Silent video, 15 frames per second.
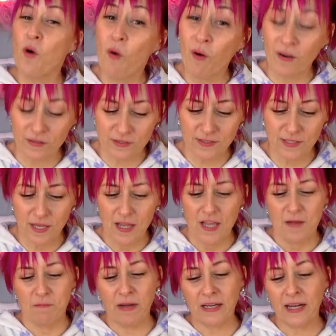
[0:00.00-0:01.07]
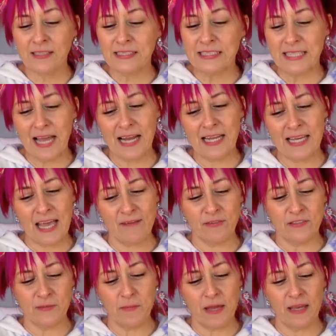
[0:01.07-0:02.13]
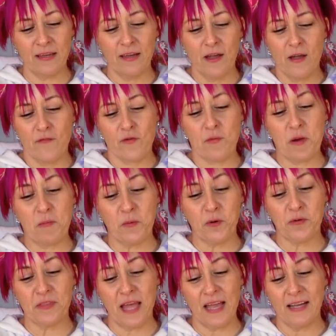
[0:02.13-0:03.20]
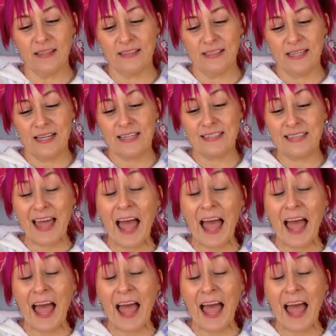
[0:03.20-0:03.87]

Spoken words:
Of course, my cousin Danny gave it to me for my birthday.